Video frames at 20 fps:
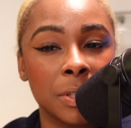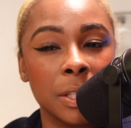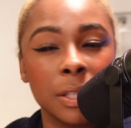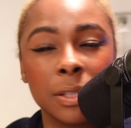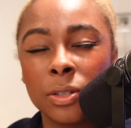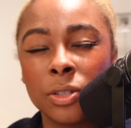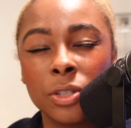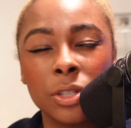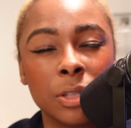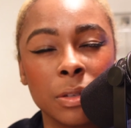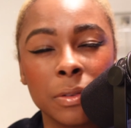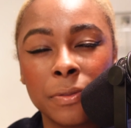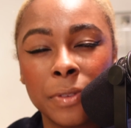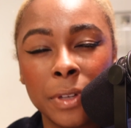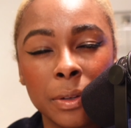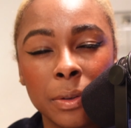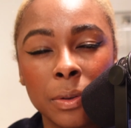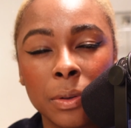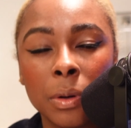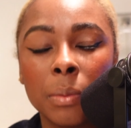These are just a
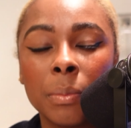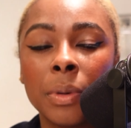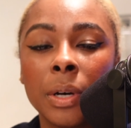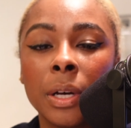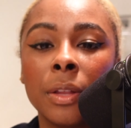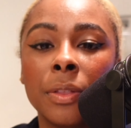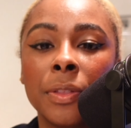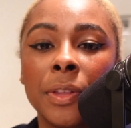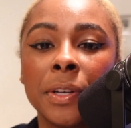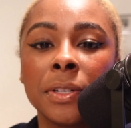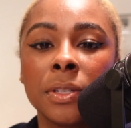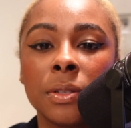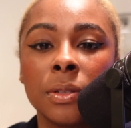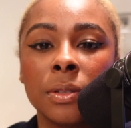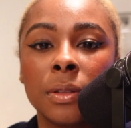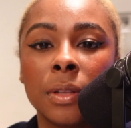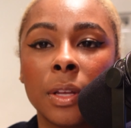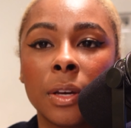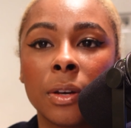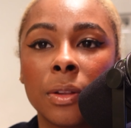few, but
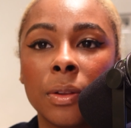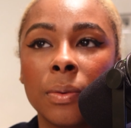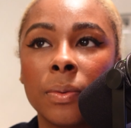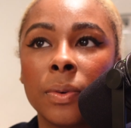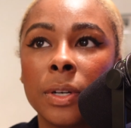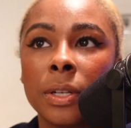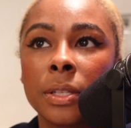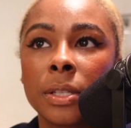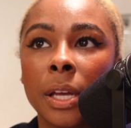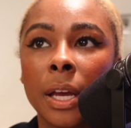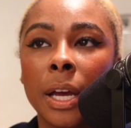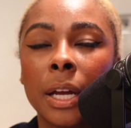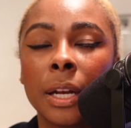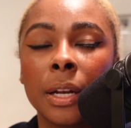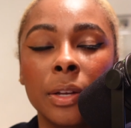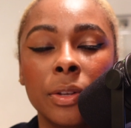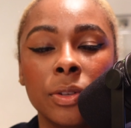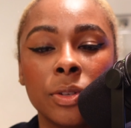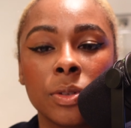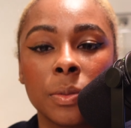they're the ones that kind
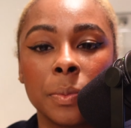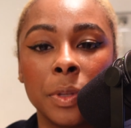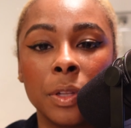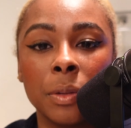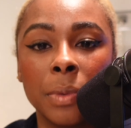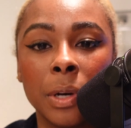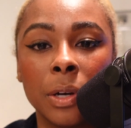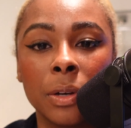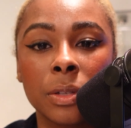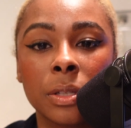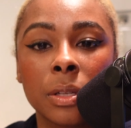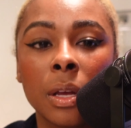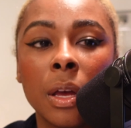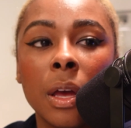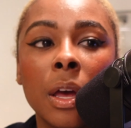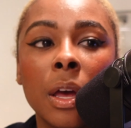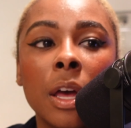of interest me the most.